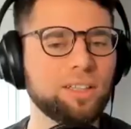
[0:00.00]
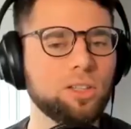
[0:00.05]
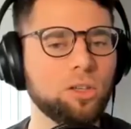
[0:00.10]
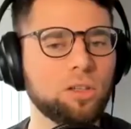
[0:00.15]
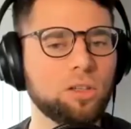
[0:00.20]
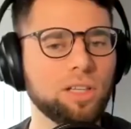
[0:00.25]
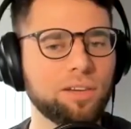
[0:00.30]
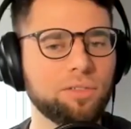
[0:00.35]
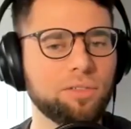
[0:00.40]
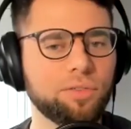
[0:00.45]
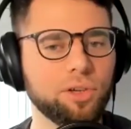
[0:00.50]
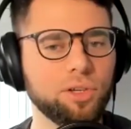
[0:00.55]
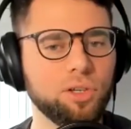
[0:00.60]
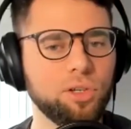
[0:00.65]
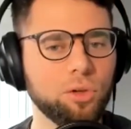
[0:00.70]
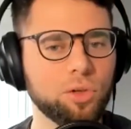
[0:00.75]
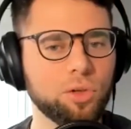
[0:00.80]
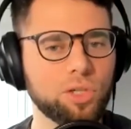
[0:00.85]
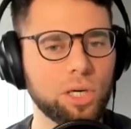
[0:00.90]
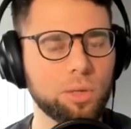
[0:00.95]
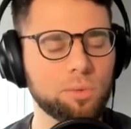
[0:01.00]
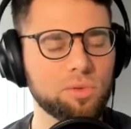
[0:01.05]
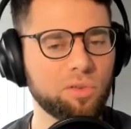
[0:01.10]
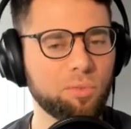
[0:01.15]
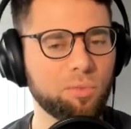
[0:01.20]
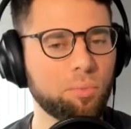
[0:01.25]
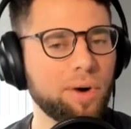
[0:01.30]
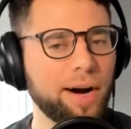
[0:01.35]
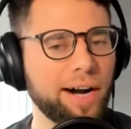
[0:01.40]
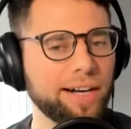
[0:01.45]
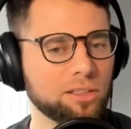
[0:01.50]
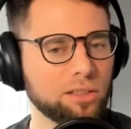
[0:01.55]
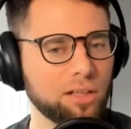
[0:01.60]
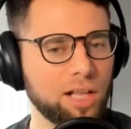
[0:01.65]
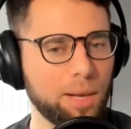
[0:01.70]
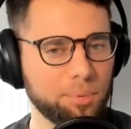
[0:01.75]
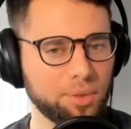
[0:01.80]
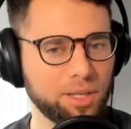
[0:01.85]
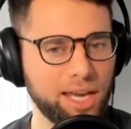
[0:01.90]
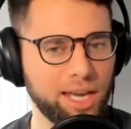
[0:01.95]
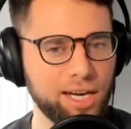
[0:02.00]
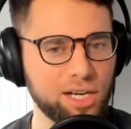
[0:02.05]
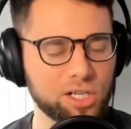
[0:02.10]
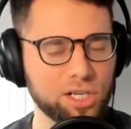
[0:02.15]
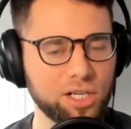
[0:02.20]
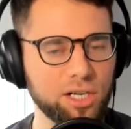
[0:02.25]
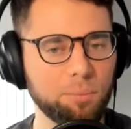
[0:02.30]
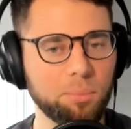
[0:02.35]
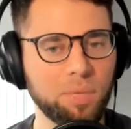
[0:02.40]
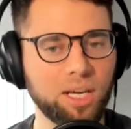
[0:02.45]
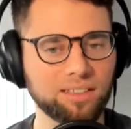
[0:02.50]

look like for you in terms of practical application?